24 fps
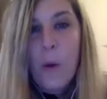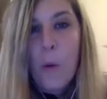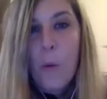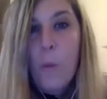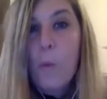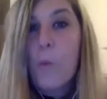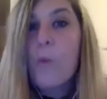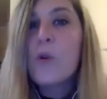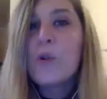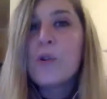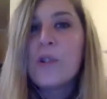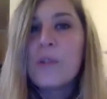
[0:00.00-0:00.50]

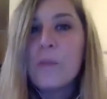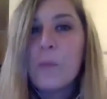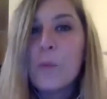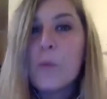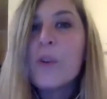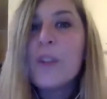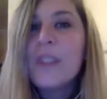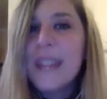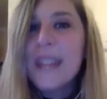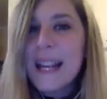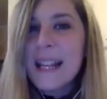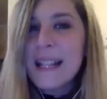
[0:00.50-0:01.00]

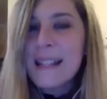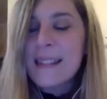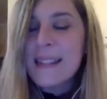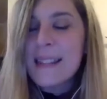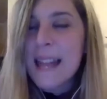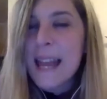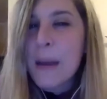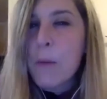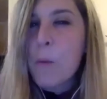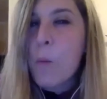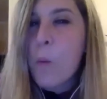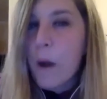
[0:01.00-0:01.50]
Would they
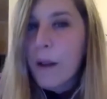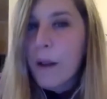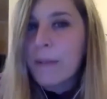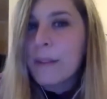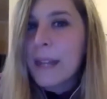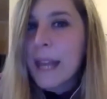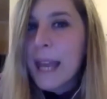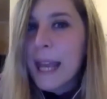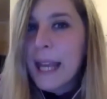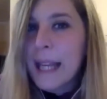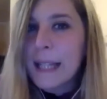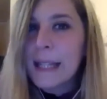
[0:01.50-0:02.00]
stay one
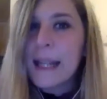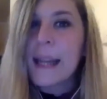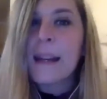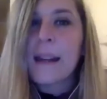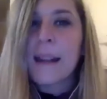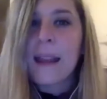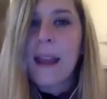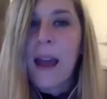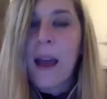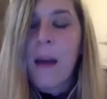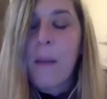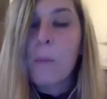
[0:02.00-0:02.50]
day in
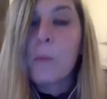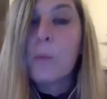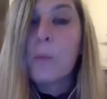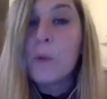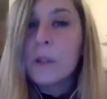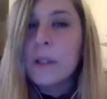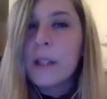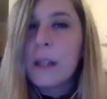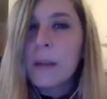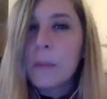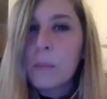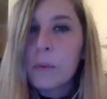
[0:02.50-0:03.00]
that camp?
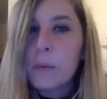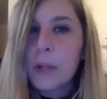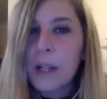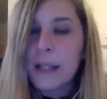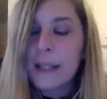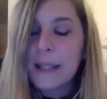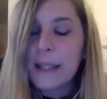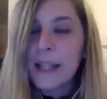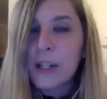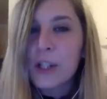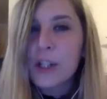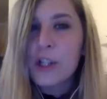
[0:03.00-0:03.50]
Will they
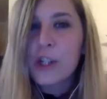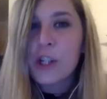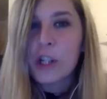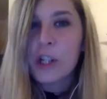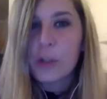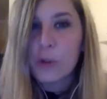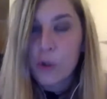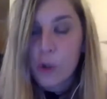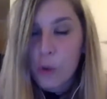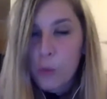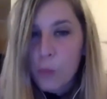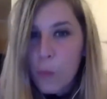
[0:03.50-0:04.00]
bring their
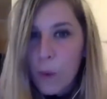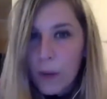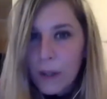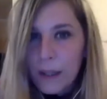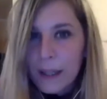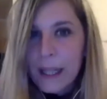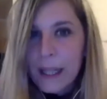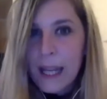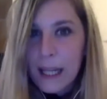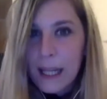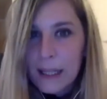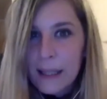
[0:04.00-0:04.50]
children
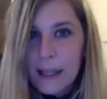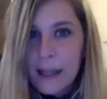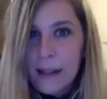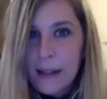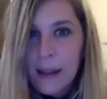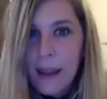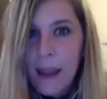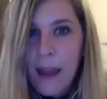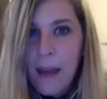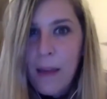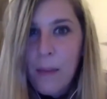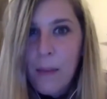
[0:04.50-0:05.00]
one day in that
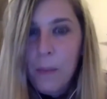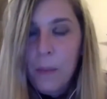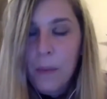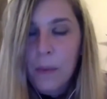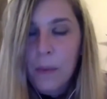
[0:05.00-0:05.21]
camp?